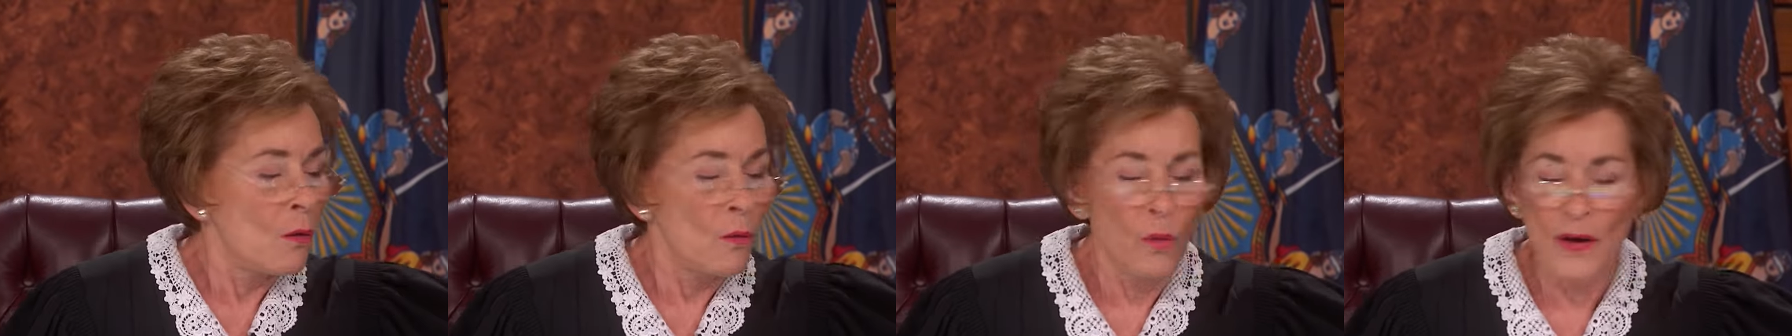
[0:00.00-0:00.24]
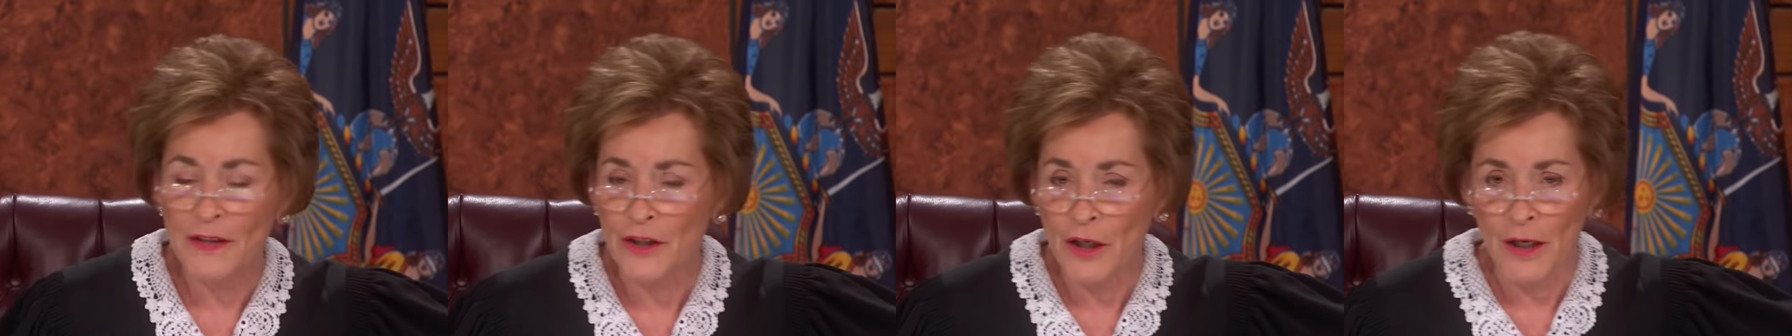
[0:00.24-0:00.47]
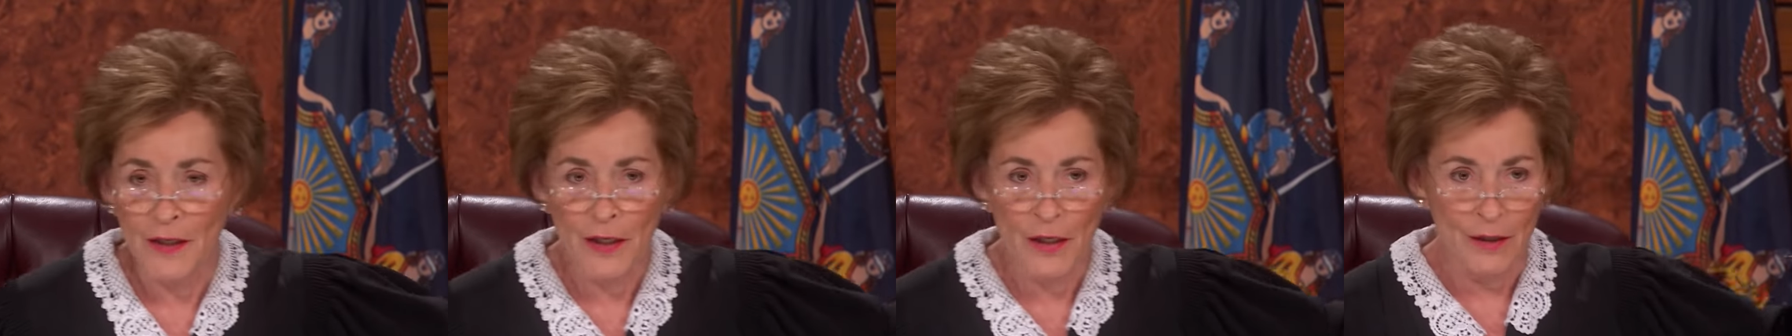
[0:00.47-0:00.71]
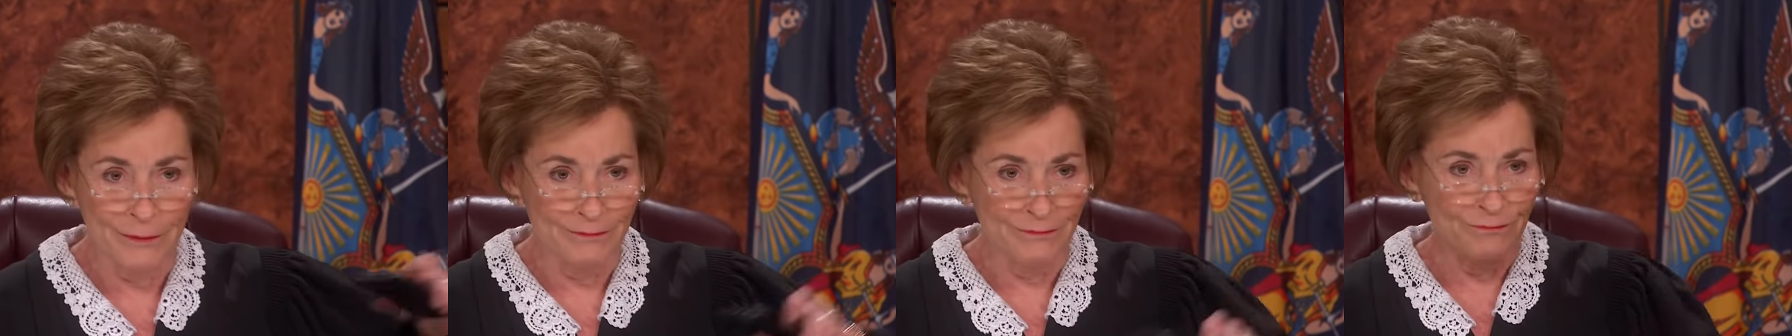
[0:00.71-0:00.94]
We're done
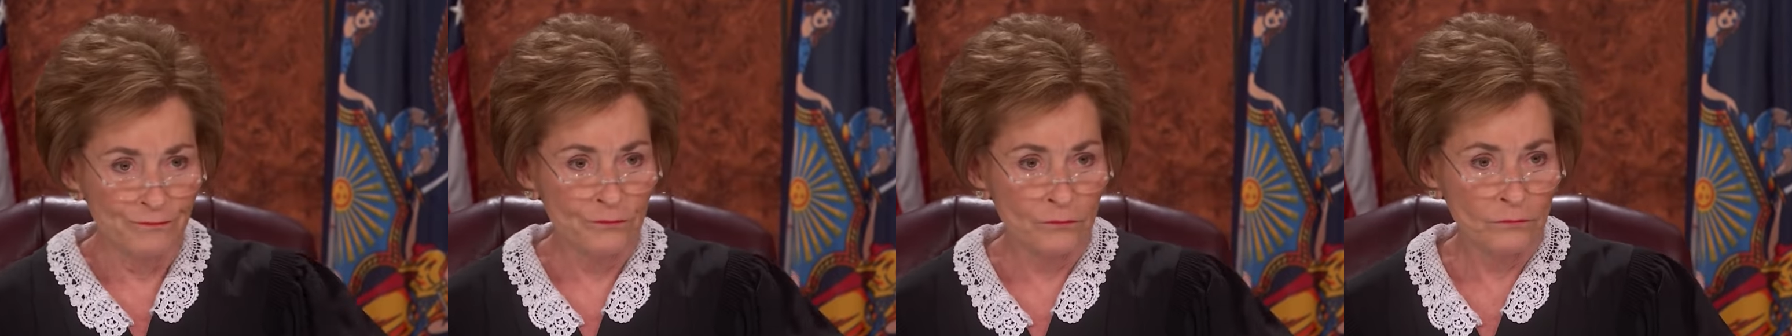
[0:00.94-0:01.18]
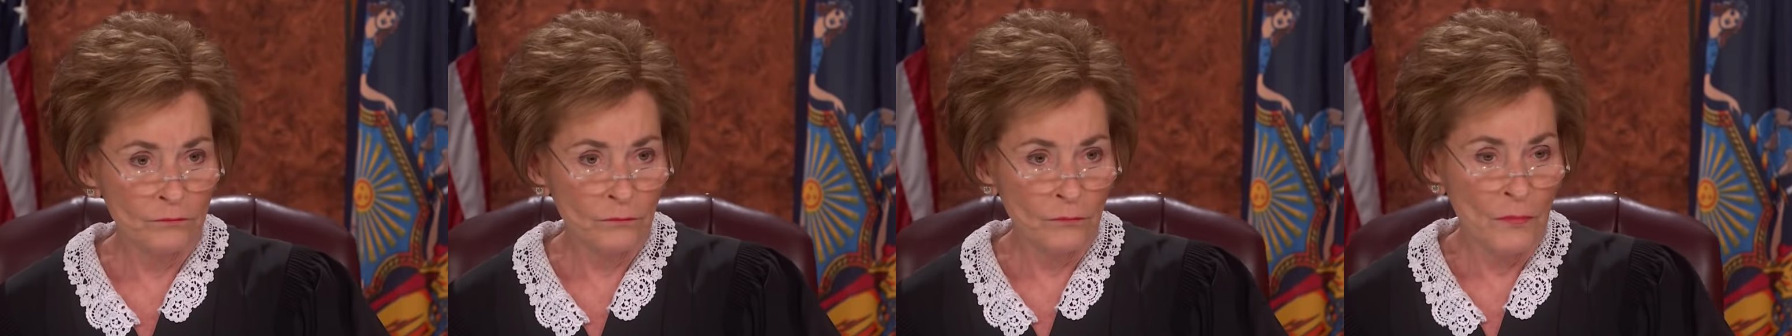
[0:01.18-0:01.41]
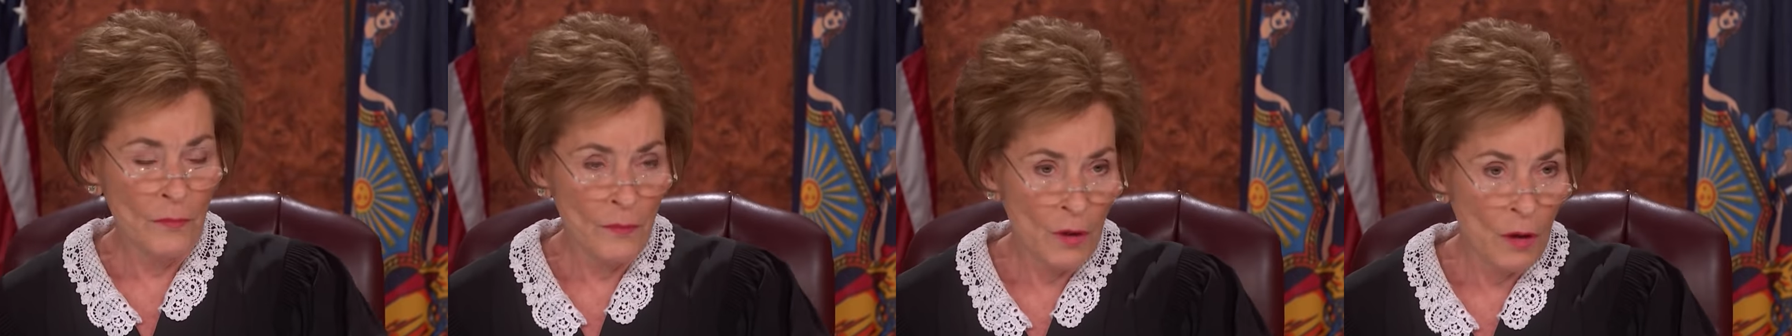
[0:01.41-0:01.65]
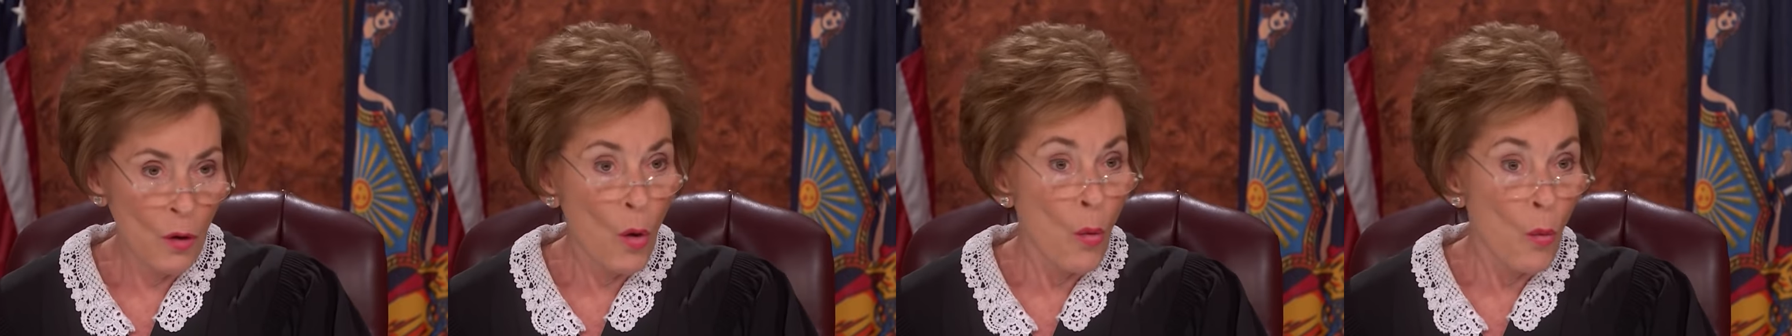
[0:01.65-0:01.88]
here.
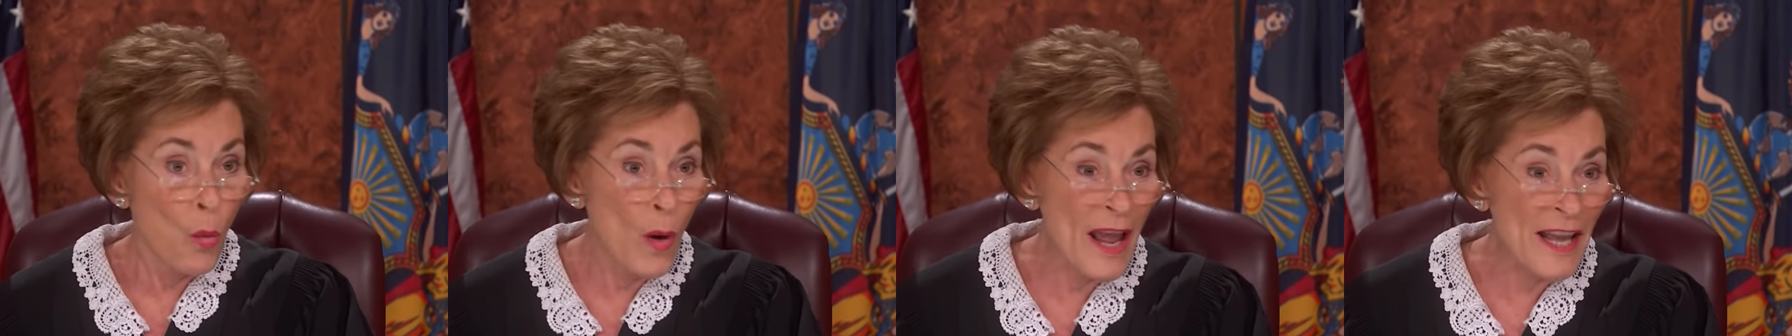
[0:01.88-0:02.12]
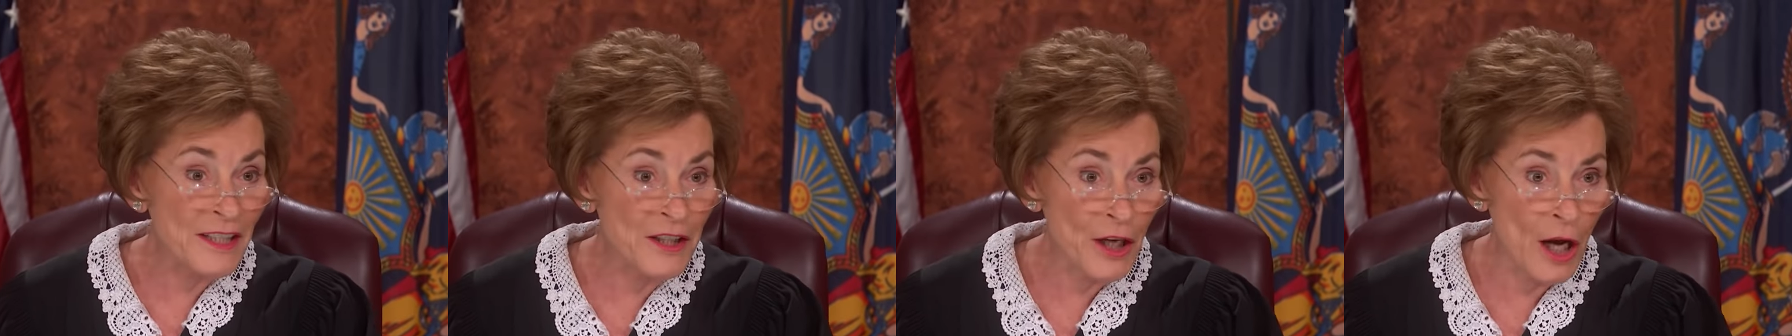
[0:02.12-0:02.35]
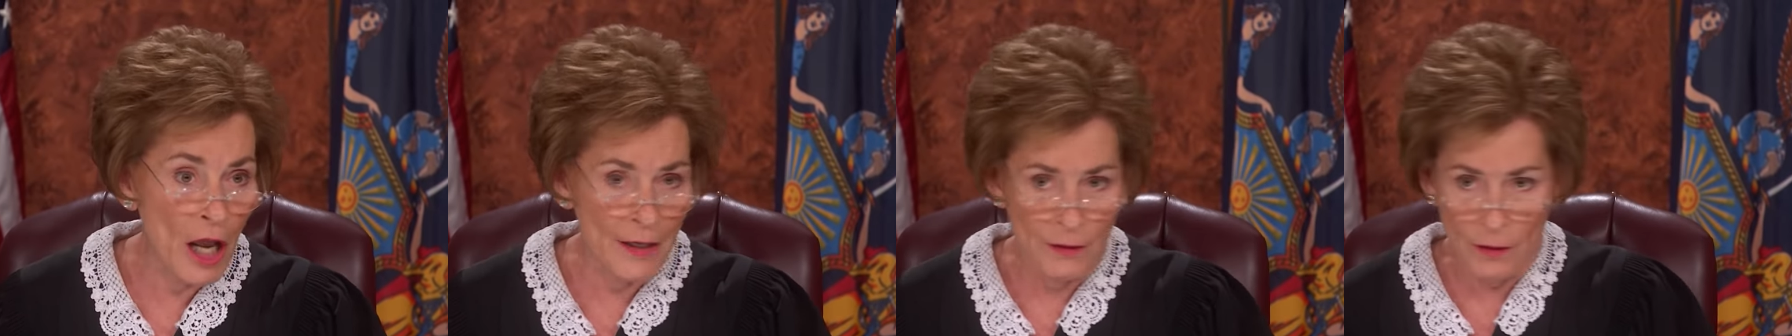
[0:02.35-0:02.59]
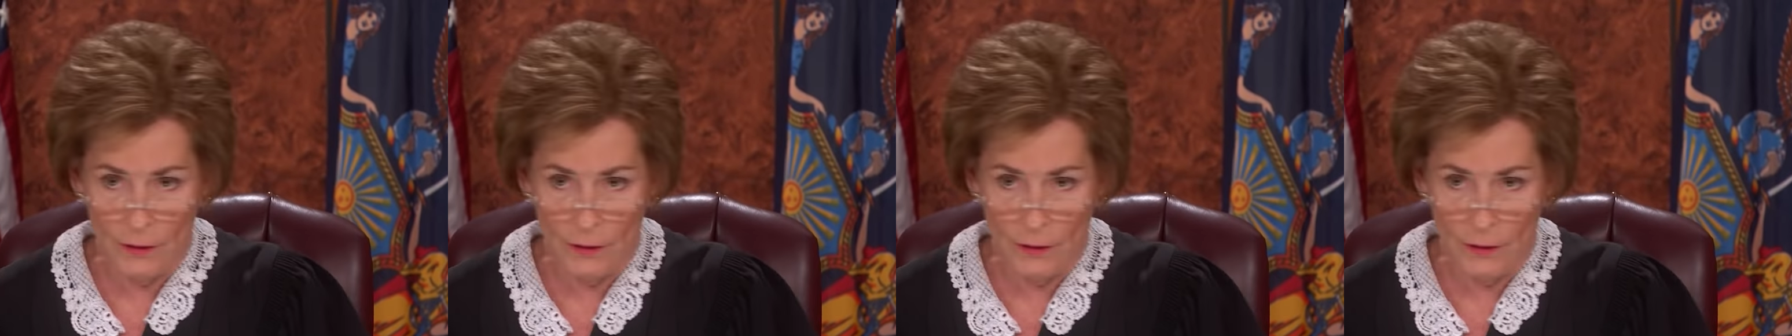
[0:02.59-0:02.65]
We're done.